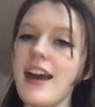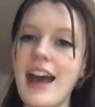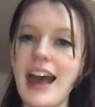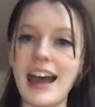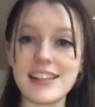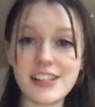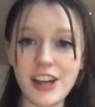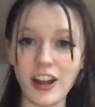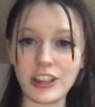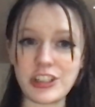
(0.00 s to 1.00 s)
As a
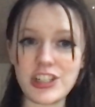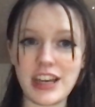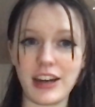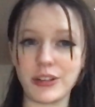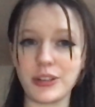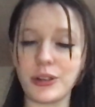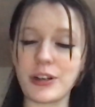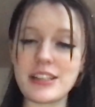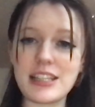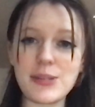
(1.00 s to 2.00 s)
college town, Lawrence
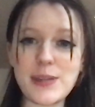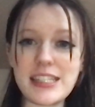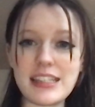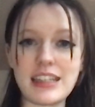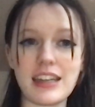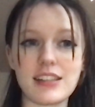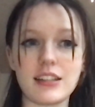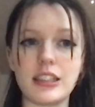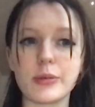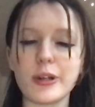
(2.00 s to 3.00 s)
has been seen as a
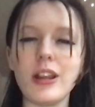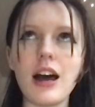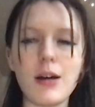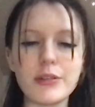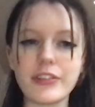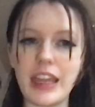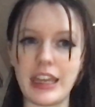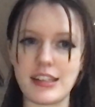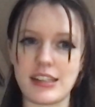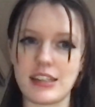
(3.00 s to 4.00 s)
liberal hub of
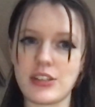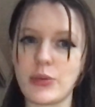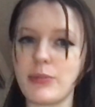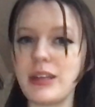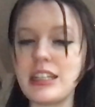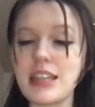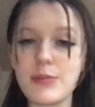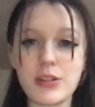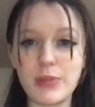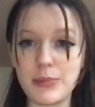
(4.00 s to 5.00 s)
Kansas, with many types of
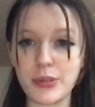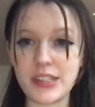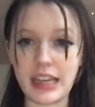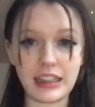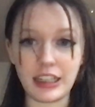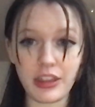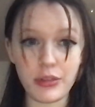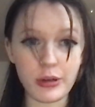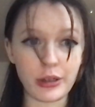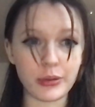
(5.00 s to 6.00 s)
people cycling
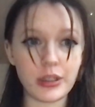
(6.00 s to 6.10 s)
through.